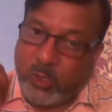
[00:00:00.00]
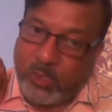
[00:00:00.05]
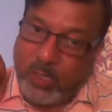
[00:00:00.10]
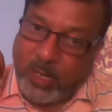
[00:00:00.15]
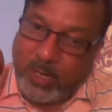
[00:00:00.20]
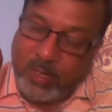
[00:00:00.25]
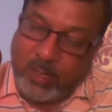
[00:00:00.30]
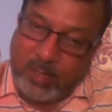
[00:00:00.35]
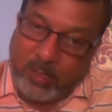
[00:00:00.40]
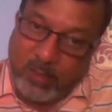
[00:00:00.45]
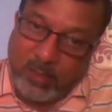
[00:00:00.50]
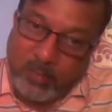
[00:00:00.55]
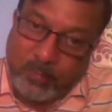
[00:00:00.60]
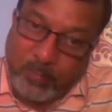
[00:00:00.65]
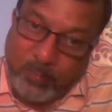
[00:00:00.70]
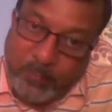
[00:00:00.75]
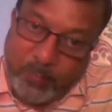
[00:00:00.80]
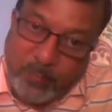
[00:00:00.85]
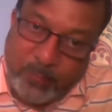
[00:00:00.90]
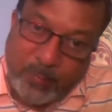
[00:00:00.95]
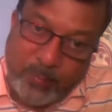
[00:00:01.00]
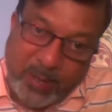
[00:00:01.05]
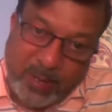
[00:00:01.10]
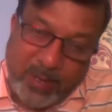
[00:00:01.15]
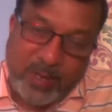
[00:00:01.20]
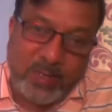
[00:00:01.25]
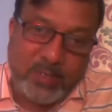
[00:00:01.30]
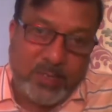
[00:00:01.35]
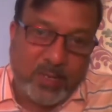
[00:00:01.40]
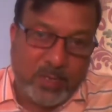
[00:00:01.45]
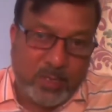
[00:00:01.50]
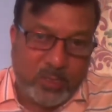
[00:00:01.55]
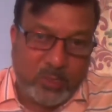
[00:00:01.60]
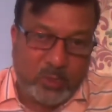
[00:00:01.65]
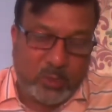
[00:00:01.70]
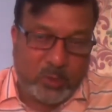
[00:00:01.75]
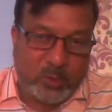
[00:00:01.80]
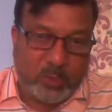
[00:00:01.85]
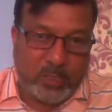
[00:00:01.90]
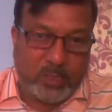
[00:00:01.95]
that the parents
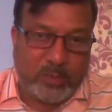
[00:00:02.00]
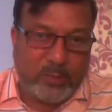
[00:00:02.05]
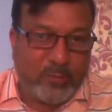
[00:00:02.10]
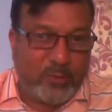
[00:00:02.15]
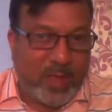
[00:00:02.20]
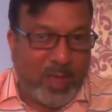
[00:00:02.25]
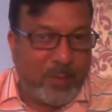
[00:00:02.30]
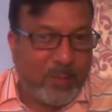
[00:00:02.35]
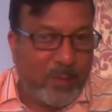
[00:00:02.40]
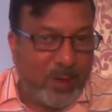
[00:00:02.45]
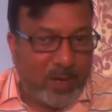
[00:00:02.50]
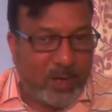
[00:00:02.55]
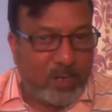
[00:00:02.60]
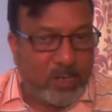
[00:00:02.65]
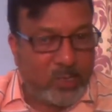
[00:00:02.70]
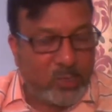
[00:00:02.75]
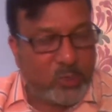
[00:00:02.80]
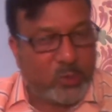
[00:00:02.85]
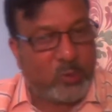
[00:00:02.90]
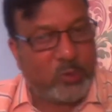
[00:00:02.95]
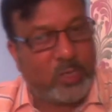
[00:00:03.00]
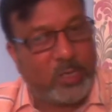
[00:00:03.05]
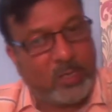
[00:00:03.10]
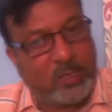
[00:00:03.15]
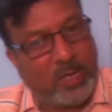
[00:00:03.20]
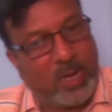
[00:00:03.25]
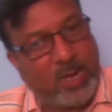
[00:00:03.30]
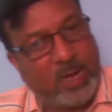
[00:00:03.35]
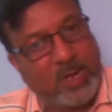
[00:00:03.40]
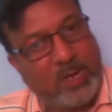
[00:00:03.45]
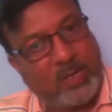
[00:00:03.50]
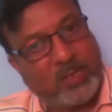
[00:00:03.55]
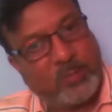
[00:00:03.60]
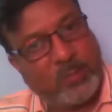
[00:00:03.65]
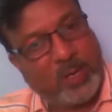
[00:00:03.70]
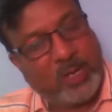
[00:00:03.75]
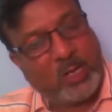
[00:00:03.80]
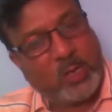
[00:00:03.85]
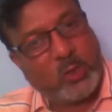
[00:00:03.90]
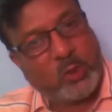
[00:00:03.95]
understood it, the family understood it. Then he is
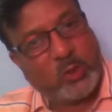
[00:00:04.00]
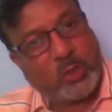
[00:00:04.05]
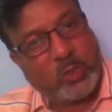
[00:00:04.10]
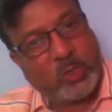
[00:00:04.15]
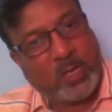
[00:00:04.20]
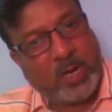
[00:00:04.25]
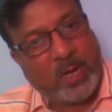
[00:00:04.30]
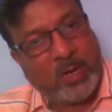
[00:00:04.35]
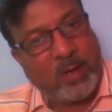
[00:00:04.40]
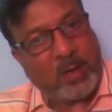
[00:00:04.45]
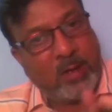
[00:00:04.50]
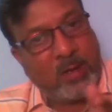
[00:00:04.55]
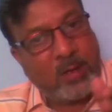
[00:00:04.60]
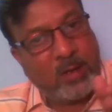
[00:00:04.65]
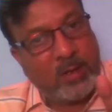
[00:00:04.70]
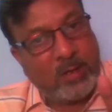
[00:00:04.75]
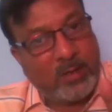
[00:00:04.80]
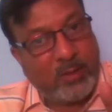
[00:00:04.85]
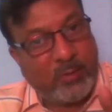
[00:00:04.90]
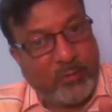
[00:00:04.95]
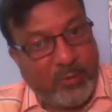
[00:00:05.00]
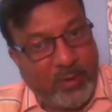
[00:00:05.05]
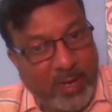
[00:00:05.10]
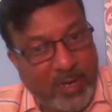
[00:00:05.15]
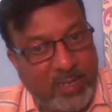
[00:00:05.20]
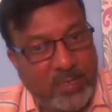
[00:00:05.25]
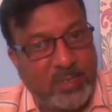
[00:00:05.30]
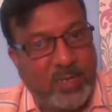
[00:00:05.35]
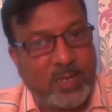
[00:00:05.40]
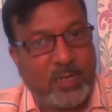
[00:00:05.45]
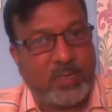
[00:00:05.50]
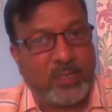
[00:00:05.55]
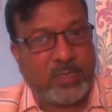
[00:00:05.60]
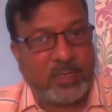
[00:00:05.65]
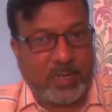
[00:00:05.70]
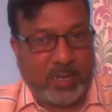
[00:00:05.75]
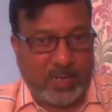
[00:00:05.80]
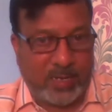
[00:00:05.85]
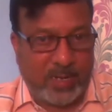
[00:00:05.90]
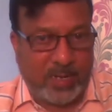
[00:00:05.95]
making sure that the friends
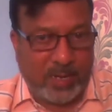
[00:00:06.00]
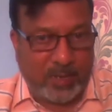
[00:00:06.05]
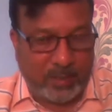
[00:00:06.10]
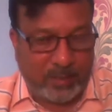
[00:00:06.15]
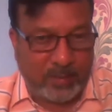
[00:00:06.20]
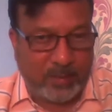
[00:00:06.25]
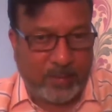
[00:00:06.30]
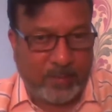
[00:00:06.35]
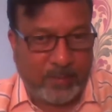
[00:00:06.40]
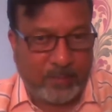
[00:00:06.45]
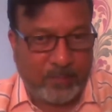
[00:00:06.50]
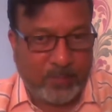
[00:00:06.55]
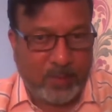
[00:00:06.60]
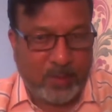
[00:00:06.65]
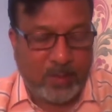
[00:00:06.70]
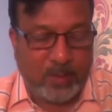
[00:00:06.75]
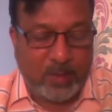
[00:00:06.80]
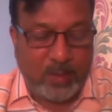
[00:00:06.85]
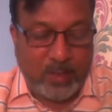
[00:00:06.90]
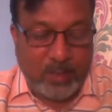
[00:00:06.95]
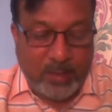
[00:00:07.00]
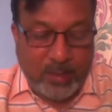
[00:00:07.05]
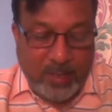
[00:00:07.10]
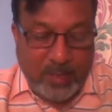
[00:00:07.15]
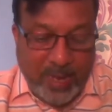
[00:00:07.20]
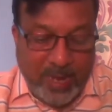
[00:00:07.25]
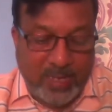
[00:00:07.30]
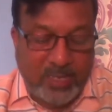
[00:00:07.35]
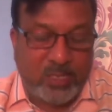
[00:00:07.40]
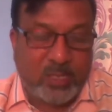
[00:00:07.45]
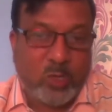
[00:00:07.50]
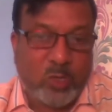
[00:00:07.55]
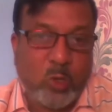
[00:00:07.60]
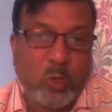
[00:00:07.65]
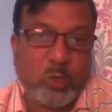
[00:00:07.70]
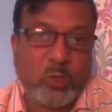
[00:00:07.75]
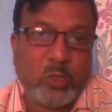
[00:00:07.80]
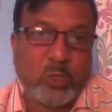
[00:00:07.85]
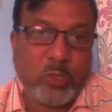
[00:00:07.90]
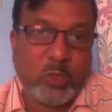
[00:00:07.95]
understand that. Next
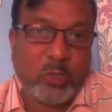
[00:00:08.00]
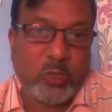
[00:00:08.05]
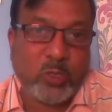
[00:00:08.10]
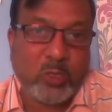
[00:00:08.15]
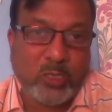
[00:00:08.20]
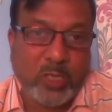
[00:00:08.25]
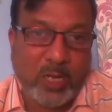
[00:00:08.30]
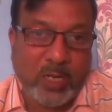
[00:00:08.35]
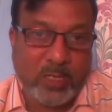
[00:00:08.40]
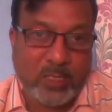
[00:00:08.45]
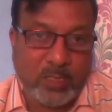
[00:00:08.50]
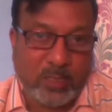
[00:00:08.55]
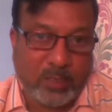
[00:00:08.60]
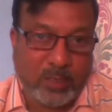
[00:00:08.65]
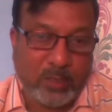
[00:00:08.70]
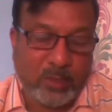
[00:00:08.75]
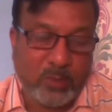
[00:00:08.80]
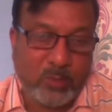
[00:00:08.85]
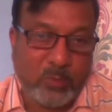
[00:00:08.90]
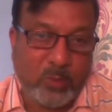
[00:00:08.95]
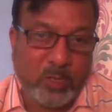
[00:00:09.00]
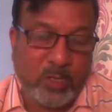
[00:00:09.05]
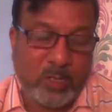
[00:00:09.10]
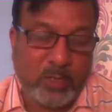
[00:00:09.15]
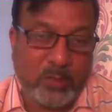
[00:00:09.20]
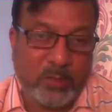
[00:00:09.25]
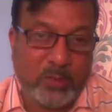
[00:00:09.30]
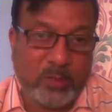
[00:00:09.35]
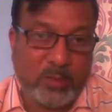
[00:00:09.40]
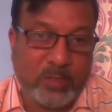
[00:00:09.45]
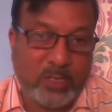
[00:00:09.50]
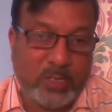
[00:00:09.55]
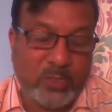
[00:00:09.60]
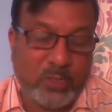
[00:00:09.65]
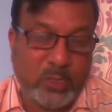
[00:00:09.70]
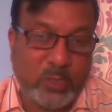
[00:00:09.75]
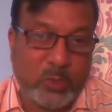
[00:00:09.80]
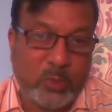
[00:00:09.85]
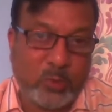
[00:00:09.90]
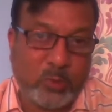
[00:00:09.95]
goes to the society. What did the
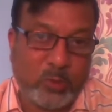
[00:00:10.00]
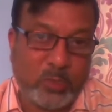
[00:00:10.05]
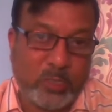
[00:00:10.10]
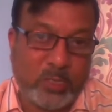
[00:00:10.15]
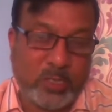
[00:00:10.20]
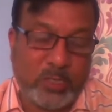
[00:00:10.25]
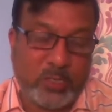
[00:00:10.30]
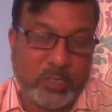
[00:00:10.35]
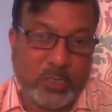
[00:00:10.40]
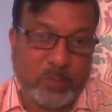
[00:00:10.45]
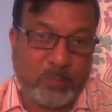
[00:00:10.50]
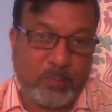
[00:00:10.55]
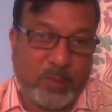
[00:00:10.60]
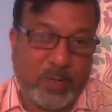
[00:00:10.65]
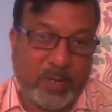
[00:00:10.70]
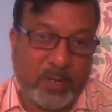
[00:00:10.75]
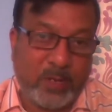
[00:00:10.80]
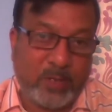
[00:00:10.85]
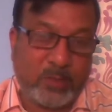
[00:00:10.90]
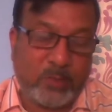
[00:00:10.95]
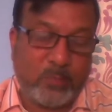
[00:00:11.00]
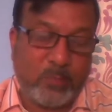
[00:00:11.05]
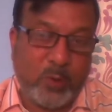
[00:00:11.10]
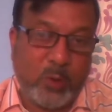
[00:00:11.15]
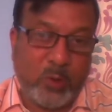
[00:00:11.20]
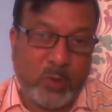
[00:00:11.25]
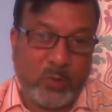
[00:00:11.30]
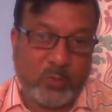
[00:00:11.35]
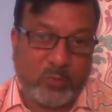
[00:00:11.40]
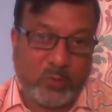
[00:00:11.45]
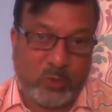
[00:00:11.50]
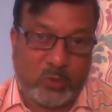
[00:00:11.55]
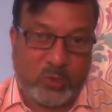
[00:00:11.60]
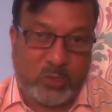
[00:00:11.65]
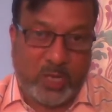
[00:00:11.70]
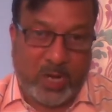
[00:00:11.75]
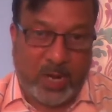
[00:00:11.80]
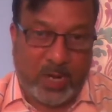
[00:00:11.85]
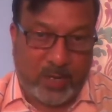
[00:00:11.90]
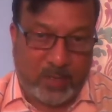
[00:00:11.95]
teacher do? The teacher made a beautiful
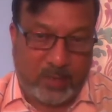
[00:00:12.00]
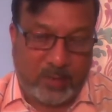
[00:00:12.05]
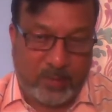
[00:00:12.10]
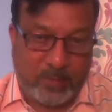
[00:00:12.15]
chart